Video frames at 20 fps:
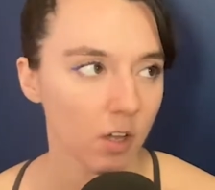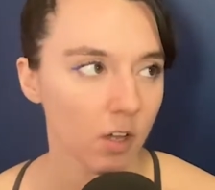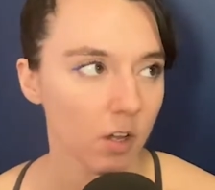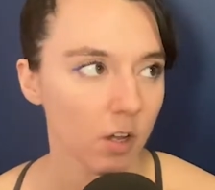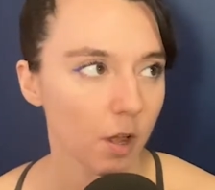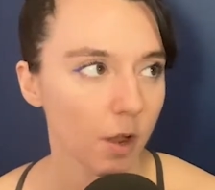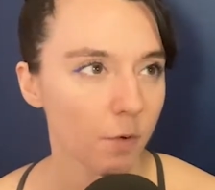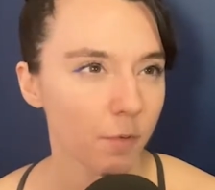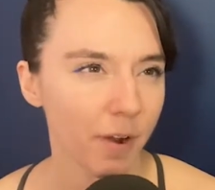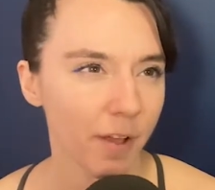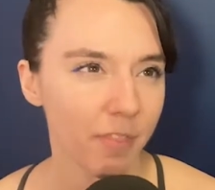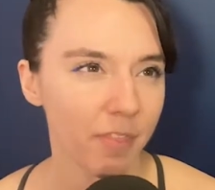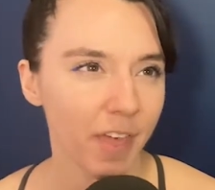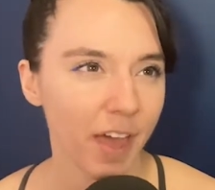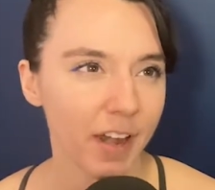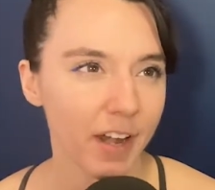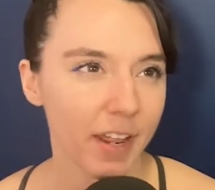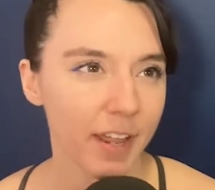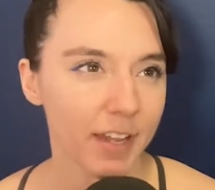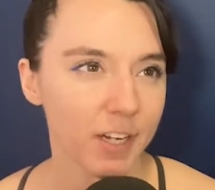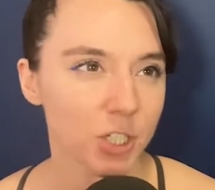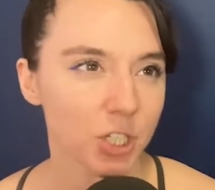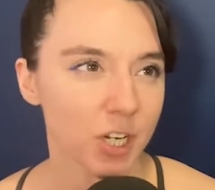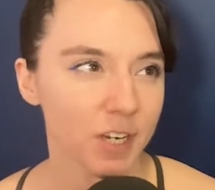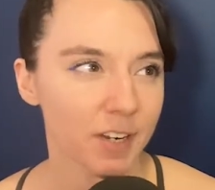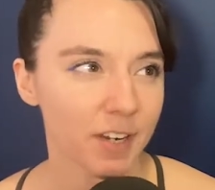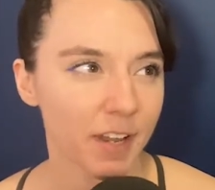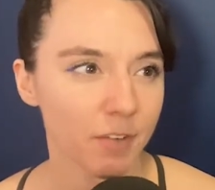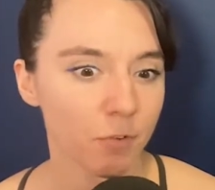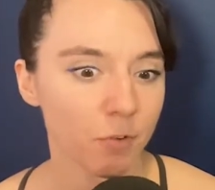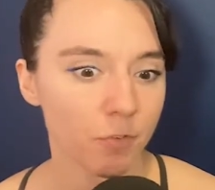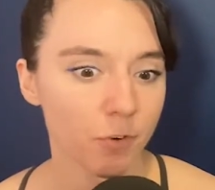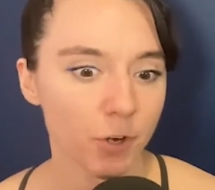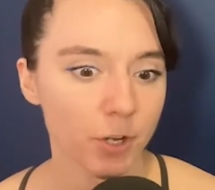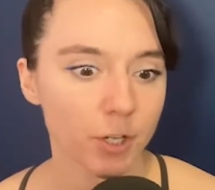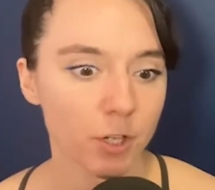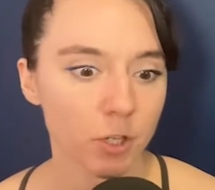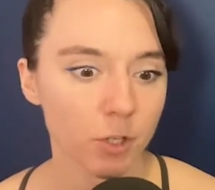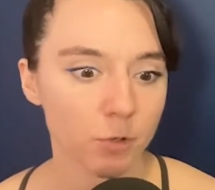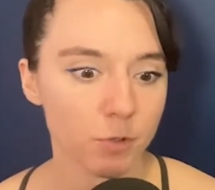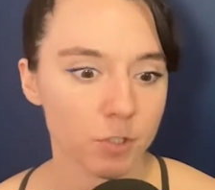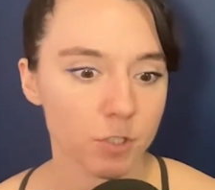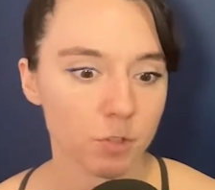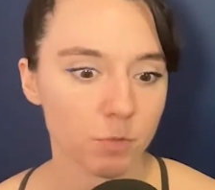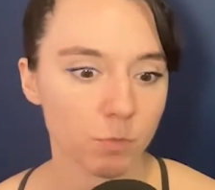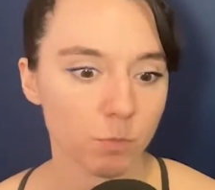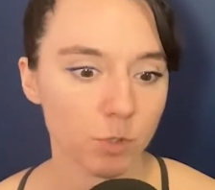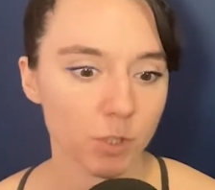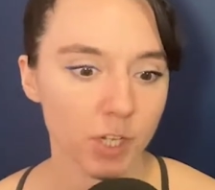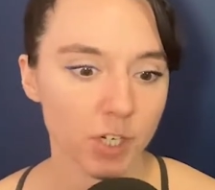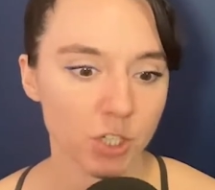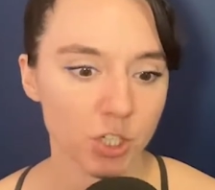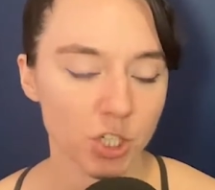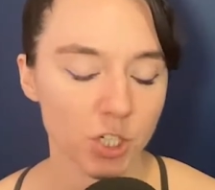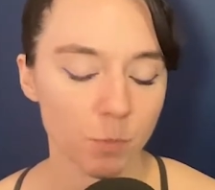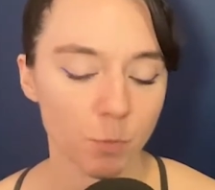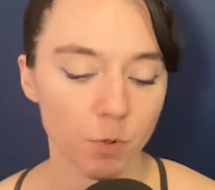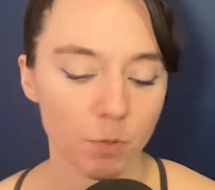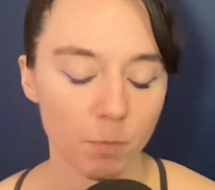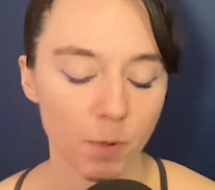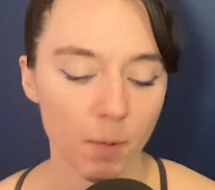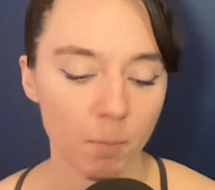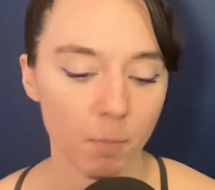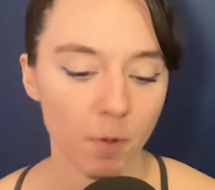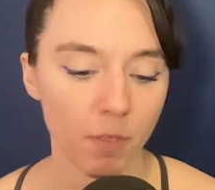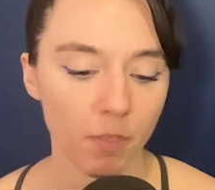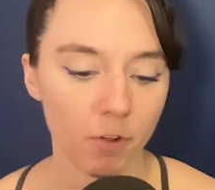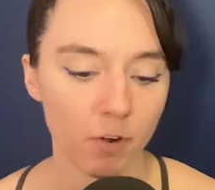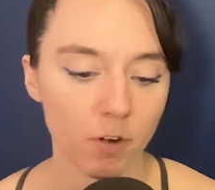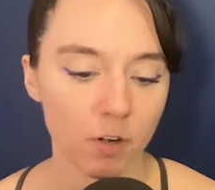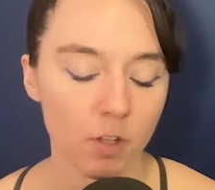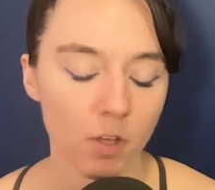around that age, I didn't have a very close relationship with my mother.